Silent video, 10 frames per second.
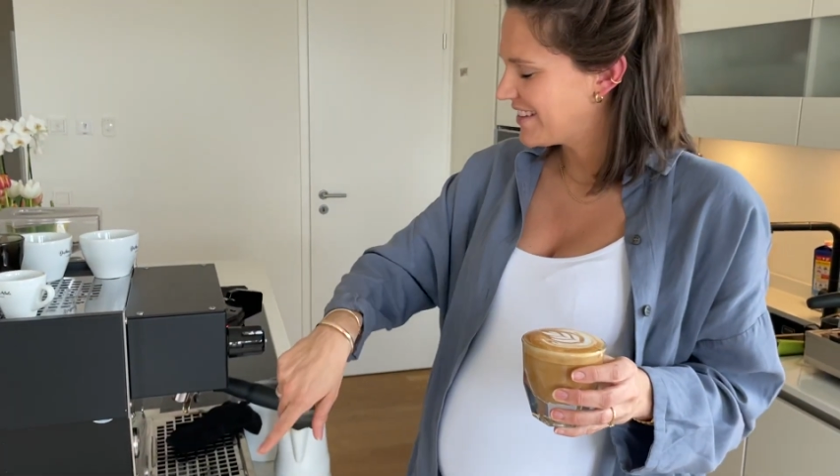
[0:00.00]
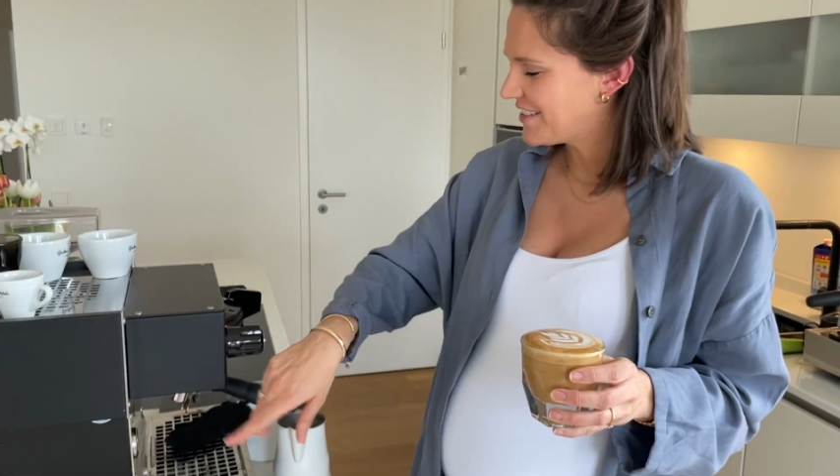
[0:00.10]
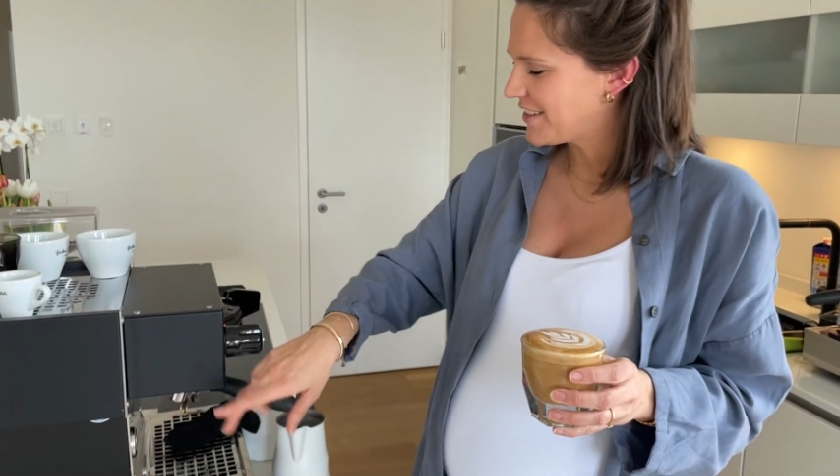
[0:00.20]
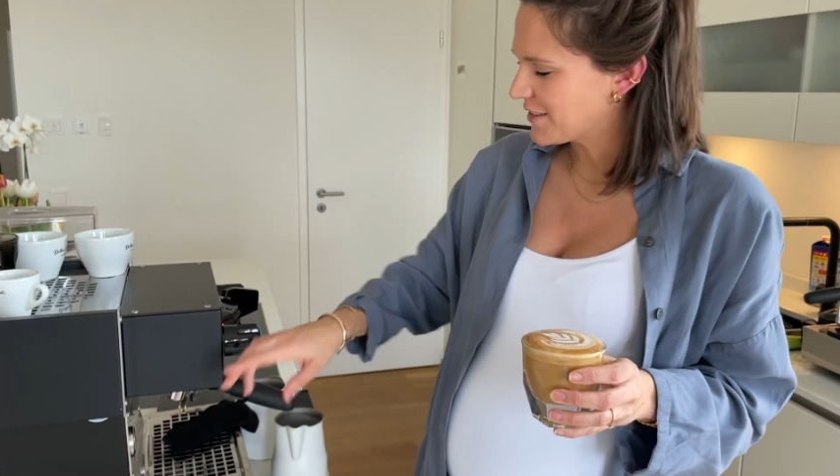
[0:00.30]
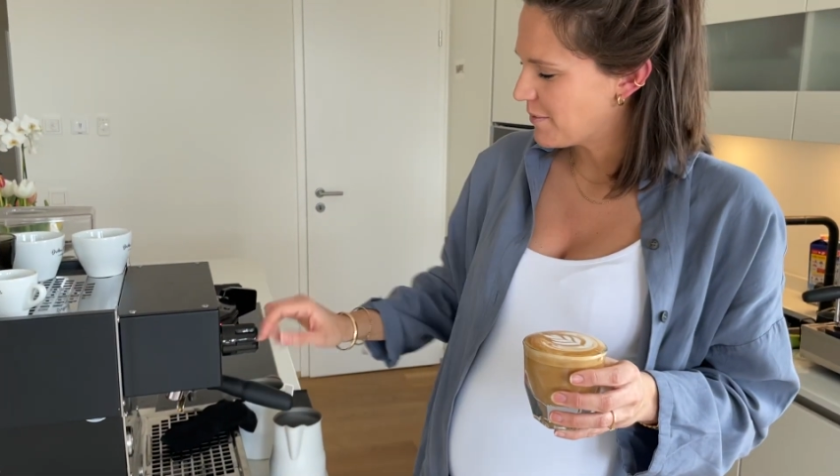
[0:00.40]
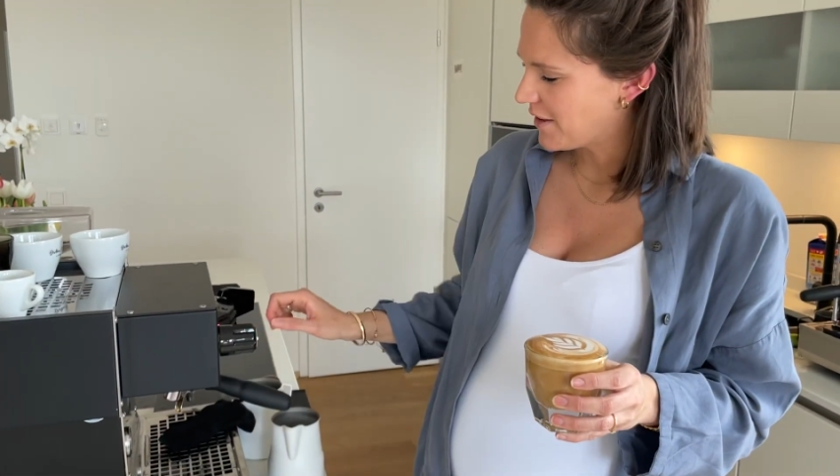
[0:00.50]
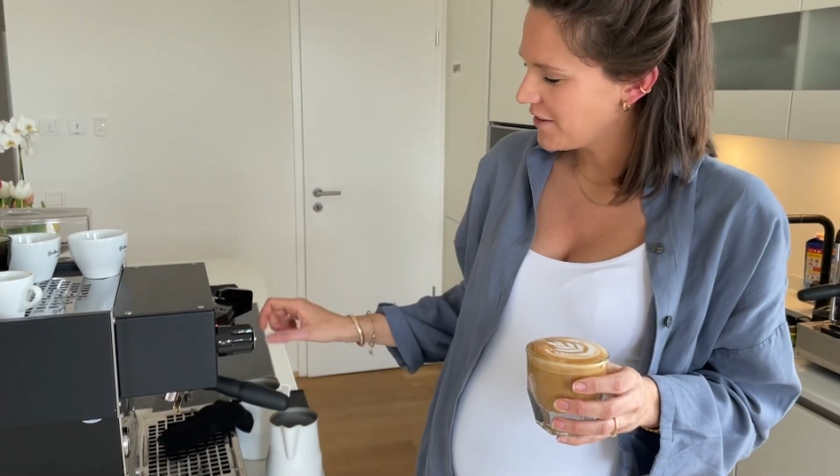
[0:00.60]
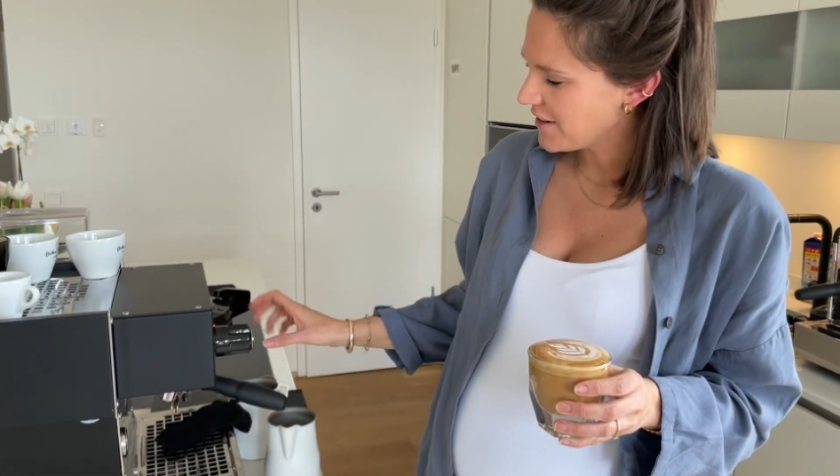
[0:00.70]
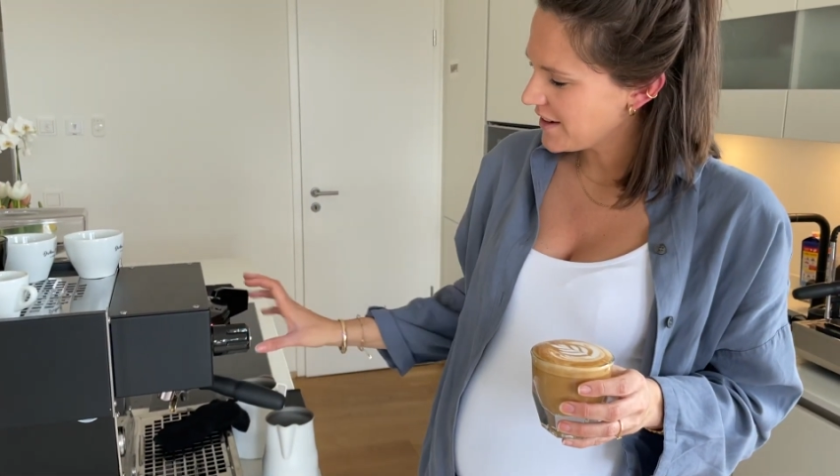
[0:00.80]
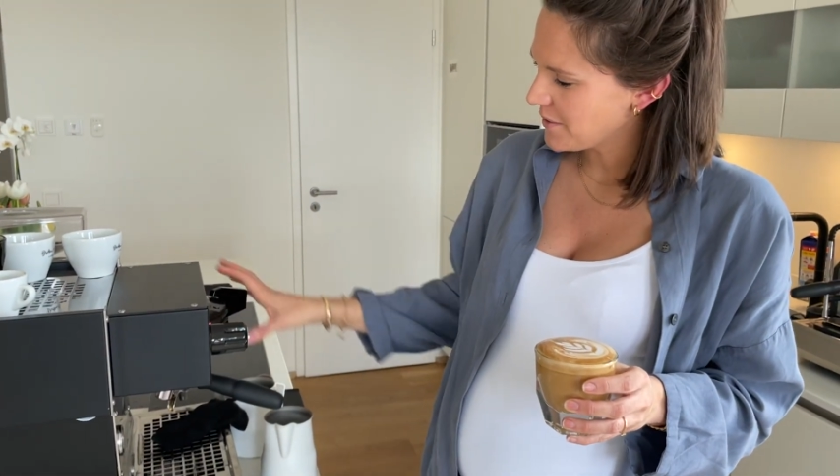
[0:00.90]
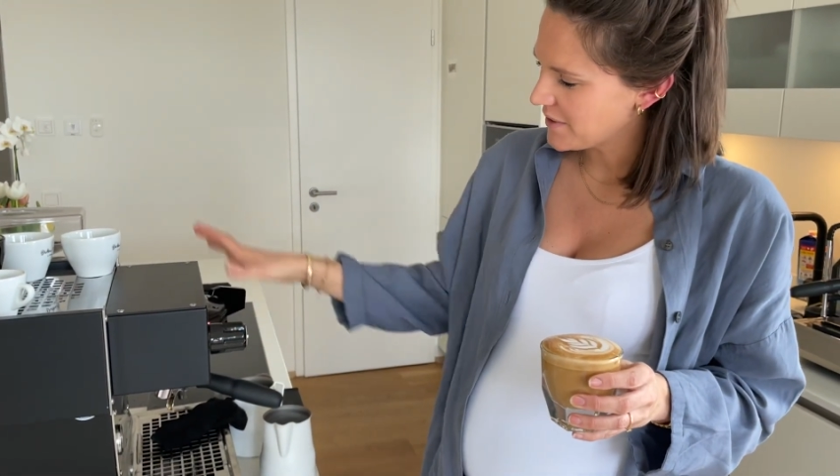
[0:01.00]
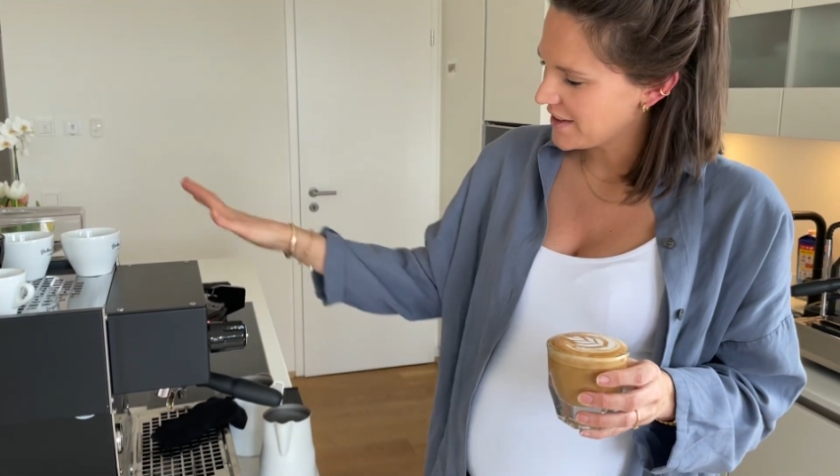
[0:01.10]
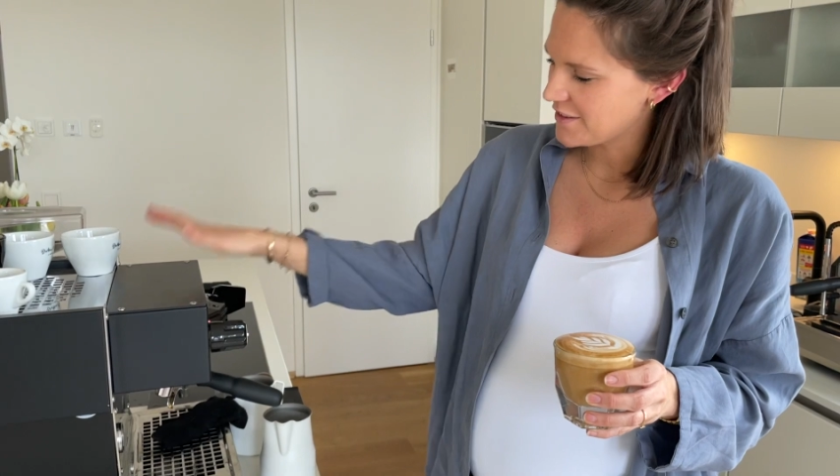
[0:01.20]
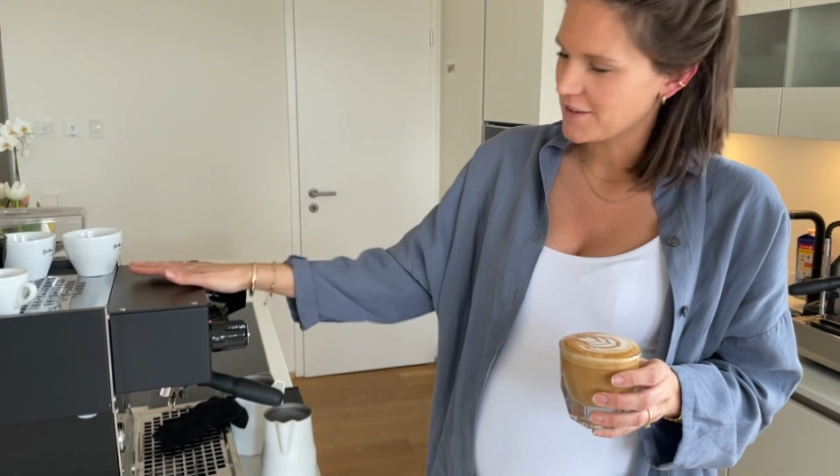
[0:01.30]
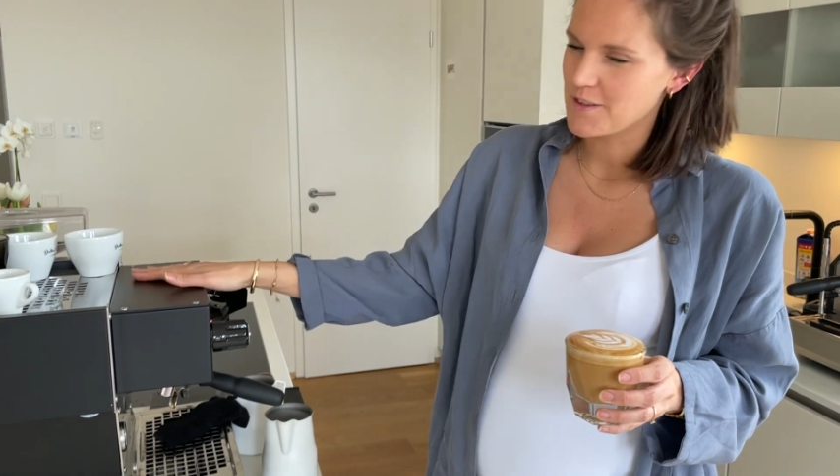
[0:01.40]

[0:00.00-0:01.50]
talked about earlier when I talked